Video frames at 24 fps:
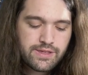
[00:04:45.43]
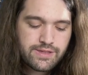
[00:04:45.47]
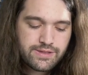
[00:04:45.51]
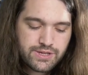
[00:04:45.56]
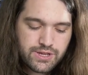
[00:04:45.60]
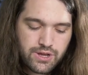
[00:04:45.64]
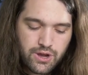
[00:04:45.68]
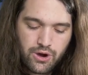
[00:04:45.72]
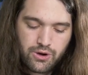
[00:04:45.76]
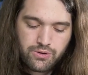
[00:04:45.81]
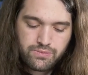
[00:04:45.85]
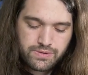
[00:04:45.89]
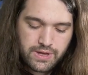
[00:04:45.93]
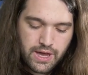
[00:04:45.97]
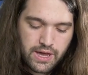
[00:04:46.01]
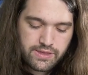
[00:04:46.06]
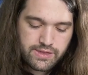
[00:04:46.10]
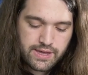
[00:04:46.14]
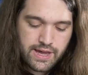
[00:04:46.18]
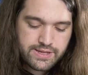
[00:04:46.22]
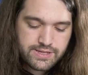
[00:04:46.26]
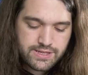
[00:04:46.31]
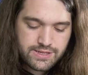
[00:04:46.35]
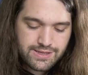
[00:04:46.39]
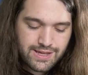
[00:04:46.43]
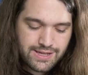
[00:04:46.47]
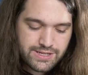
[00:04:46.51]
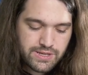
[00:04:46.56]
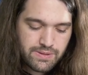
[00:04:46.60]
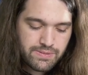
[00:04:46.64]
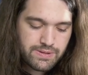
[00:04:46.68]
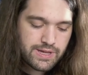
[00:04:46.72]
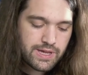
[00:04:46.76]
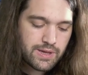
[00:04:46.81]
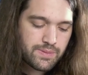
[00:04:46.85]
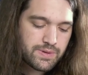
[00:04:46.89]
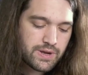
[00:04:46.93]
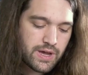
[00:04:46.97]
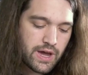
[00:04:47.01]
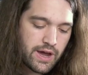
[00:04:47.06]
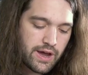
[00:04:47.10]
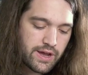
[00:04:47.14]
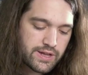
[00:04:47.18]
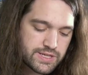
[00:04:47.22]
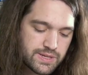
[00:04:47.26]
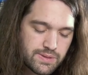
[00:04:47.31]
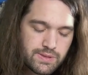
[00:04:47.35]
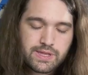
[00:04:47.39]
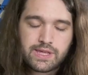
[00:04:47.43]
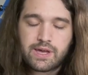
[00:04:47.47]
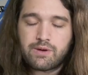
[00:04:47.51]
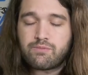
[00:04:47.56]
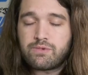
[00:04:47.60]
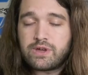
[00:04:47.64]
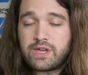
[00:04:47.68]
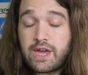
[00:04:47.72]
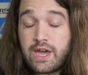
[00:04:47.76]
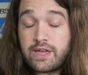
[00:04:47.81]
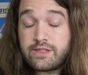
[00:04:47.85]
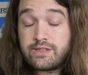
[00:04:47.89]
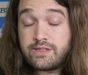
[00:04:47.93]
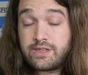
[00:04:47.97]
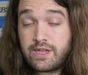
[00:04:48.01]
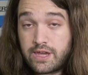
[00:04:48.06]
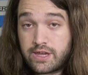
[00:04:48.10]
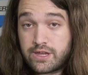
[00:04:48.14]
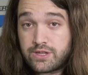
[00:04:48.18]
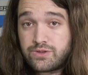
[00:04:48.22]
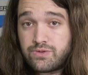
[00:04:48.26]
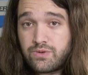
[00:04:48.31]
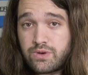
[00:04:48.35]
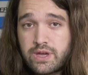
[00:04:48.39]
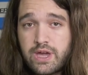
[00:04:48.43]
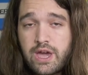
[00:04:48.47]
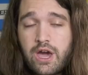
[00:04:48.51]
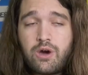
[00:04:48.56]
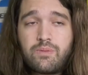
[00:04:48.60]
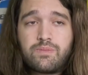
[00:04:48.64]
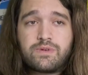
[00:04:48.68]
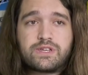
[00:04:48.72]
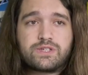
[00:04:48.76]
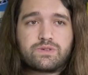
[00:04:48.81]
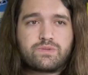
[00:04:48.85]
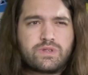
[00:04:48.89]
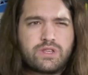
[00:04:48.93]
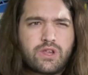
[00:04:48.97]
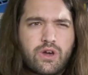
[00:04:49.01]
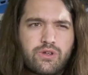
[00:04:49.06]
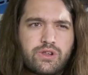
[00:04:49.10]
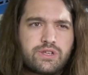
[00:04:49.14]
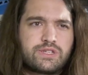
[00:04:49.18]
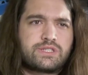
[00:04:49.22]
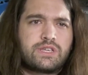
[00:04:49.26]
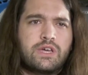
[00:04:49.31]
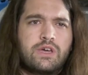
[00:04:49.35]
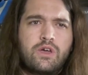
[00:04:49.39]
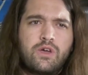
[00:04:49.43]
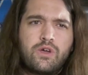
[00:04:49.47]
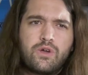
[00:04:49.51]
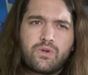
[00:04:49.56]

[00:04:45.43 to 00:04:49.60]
So yeah, that's, that's something to keep an eye on, something that we had to take into account, because we noticed